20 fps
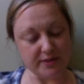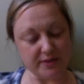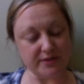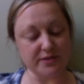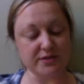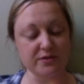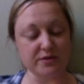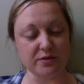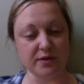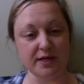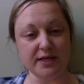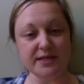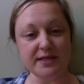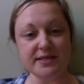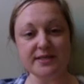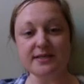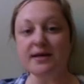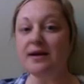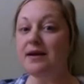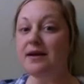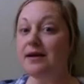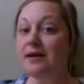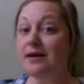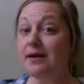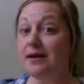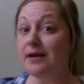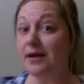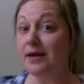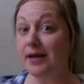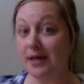source.
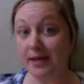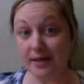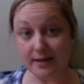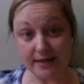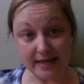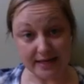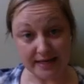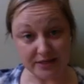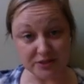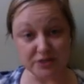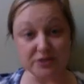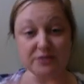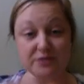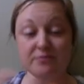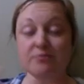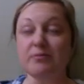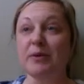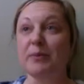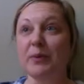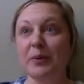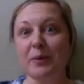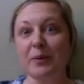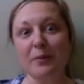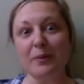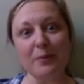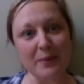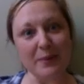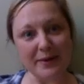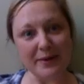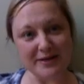And remember
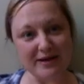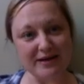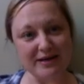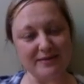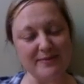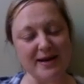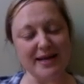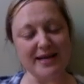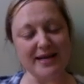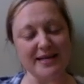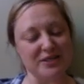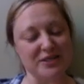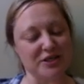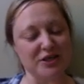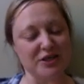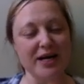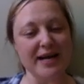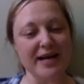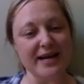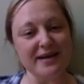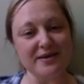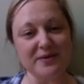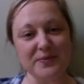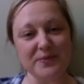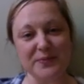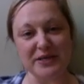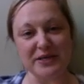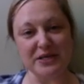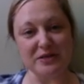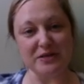we talked about integrate
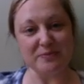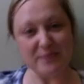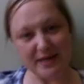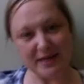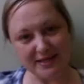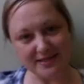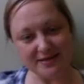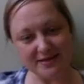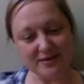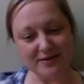when you mix it all